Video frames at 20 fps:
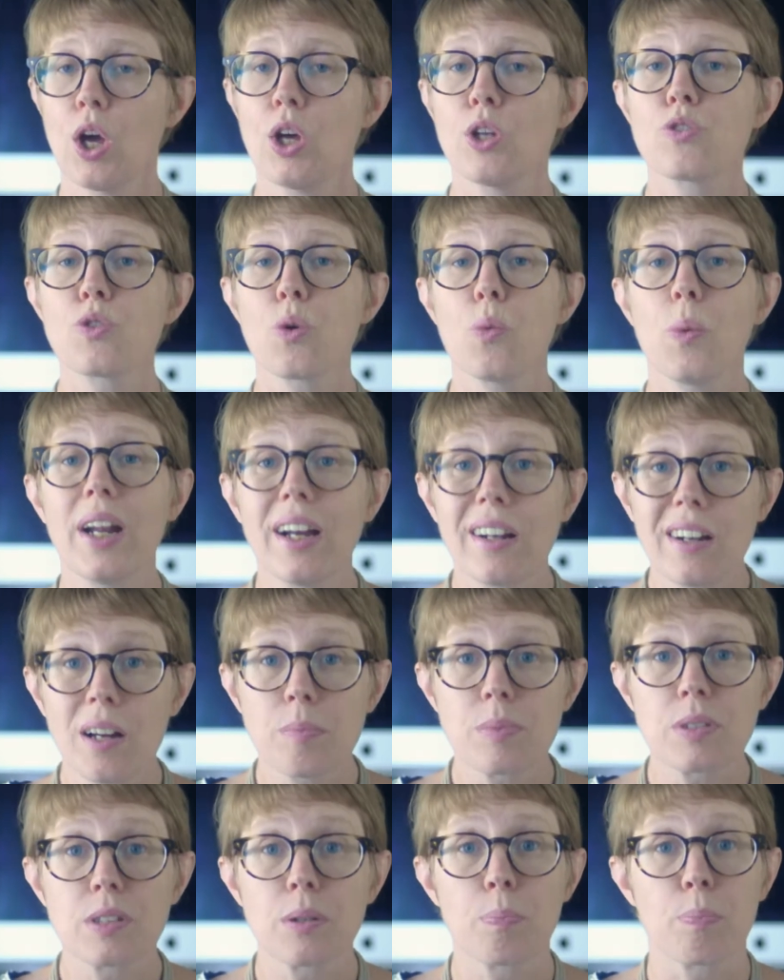So when it
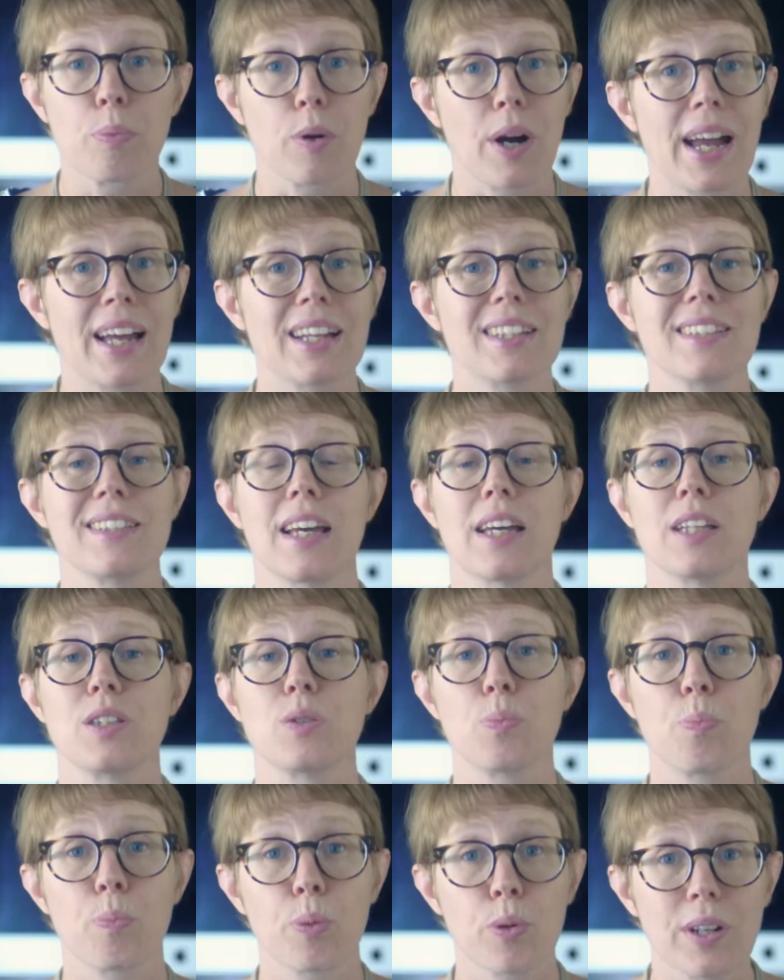comes to brands,
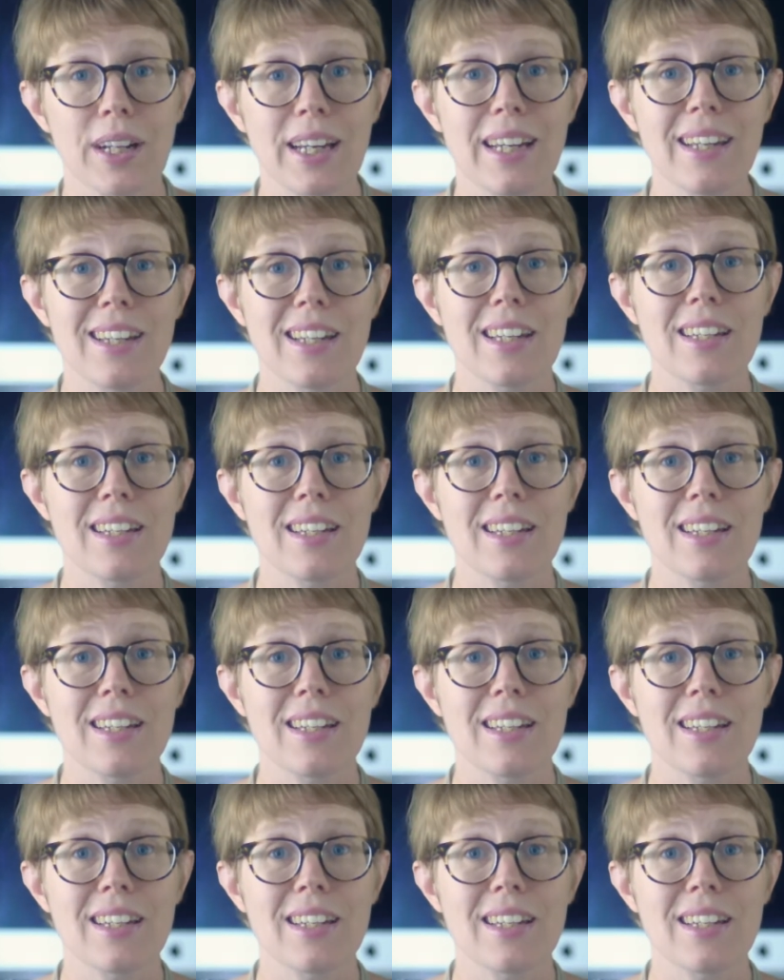it's pretty